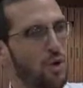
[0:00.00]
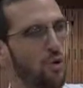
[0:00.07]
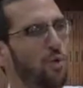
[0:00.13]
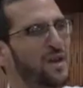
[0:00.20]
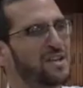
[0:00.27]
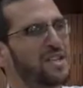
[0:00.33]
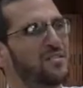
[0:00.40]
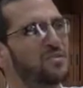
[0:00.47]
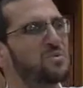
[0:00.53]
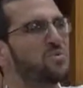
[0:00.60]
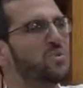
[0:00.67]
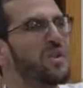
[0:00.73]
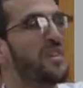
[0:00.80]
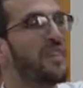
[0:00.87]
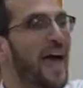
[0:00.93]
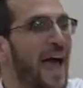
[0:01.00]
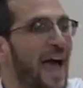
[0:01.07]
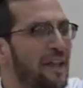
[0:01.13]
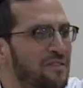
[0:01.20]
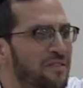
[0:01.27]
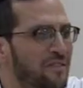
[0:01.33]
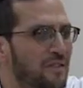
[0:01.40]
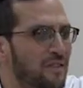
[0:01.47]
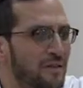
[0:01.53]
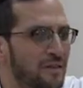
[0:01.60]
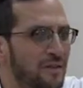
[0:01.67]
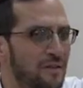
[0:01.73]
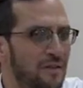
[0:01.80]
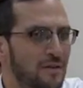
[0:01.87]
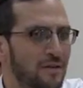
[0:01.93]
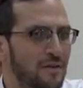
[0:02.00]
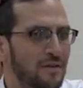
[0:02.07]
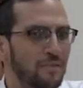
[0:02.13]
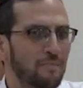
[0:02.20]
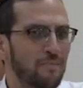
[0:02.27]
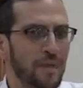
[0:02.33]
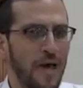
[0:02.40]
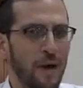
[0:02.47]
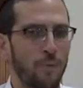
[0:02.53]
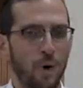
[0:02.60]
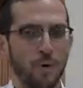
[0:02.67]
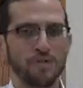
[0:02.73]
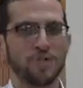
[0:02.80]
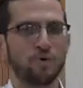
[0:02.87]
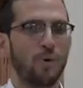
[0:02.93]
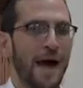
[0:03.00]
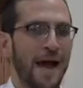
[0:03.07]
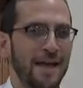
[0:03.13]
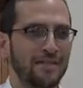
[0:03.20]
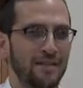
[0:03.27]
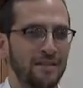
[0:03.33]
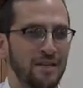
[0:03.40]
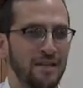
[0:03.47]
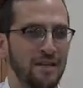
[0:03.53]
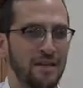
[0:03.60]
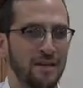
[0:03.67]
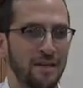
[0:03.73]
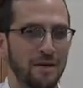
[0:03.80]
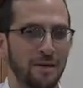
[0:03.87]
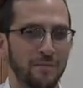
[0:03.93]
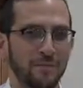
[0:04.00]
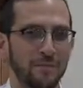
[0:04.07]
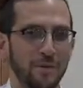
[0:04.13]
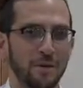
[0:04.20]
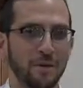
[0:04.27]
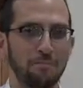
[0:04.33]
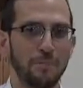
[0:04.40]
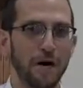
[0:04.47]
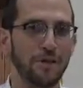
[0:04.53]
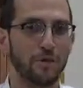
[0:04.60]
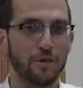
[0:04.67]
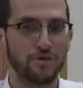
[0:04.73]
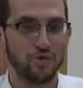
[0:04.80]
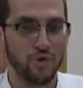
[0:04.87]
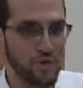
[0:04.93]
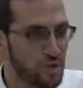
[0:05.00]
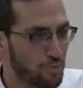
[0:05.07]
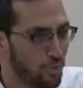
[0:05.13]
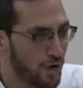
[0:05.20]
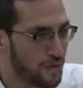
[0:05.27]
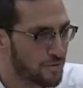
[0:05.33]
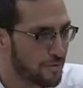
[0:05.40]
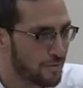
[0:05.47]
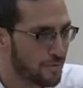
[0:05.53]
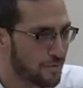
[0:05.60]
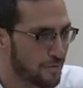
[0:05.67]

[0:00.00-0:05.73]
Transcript: What's the difference between that and what was the riot that the mother of the Drisha brought?